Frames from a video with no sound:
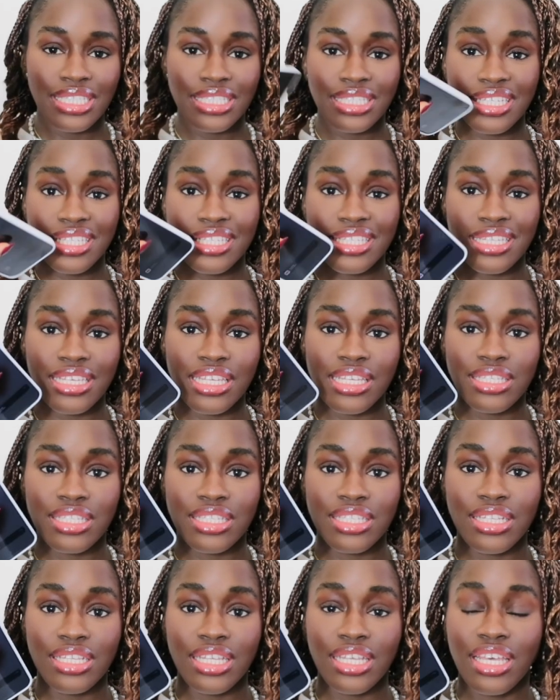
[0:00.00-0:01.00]
This is
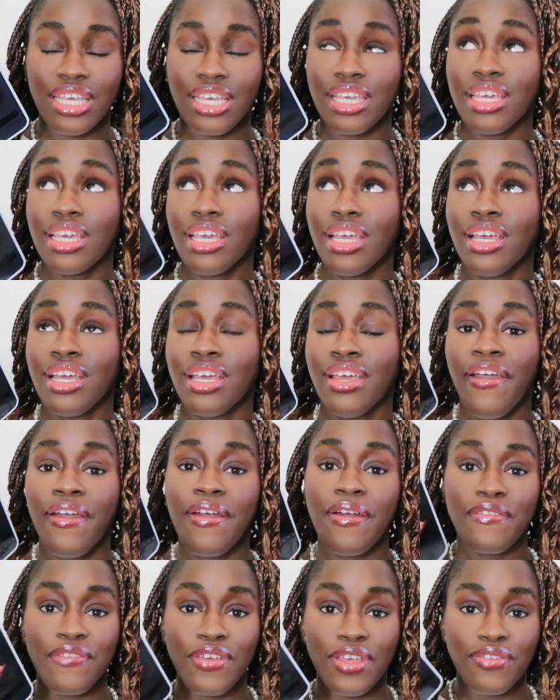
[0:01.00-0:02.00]
the
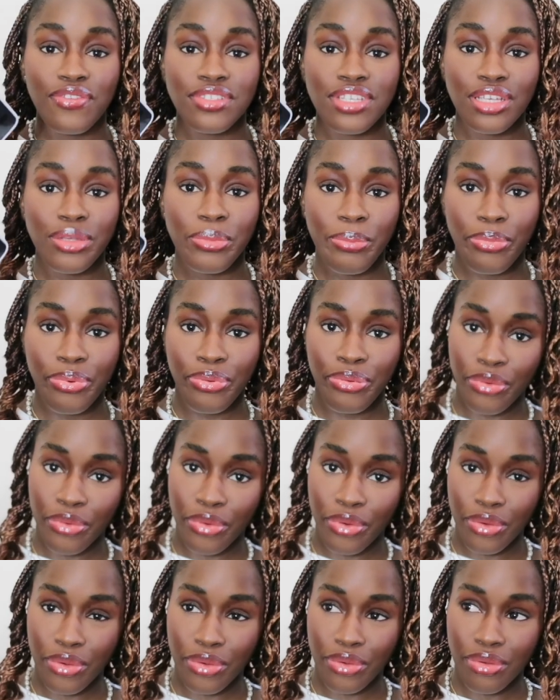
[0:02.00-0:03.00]
15
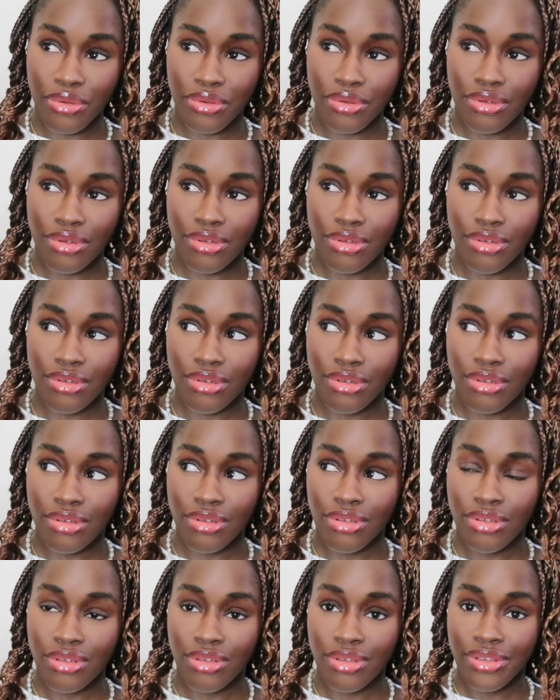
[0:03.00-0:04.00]
Pro.
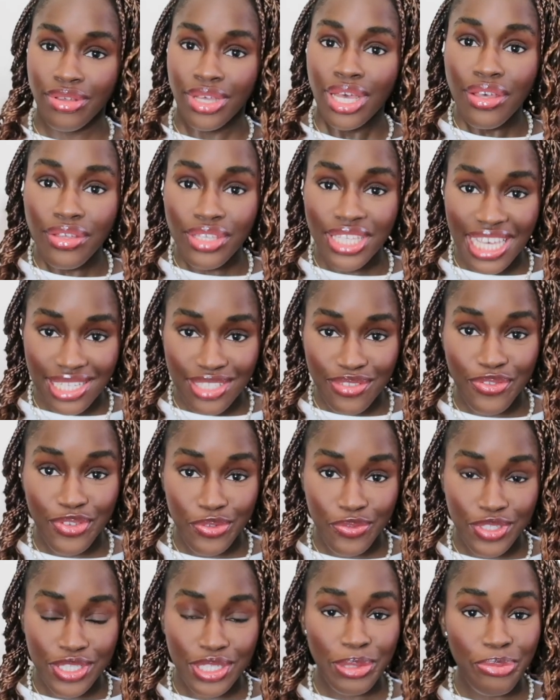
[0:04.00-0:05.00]
Yes,
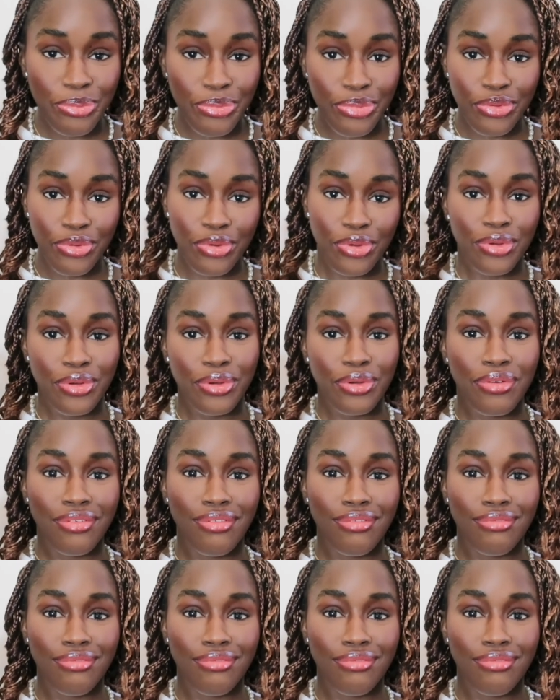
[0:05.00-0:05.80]
15 Pro.